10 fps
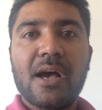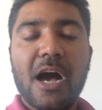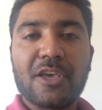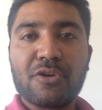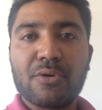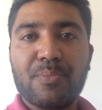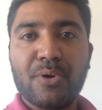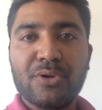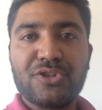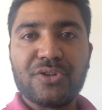how you
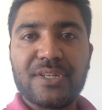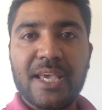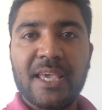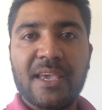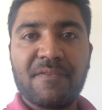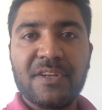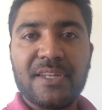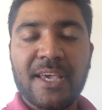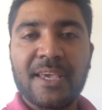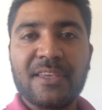approach your day every
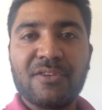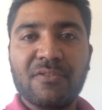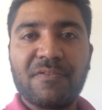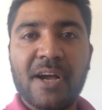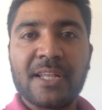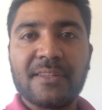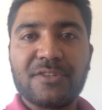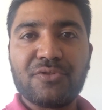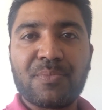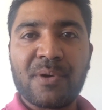day, you'll find
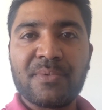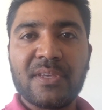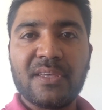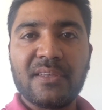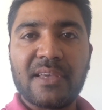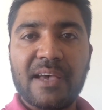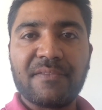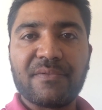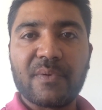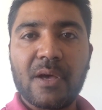that you'll probably
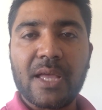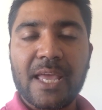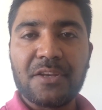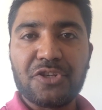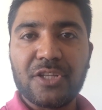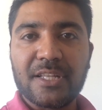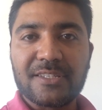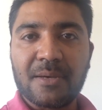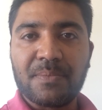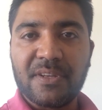have uh, energy
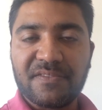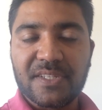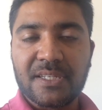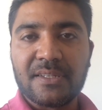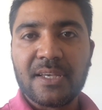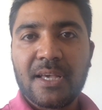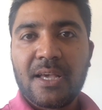that's uplifted.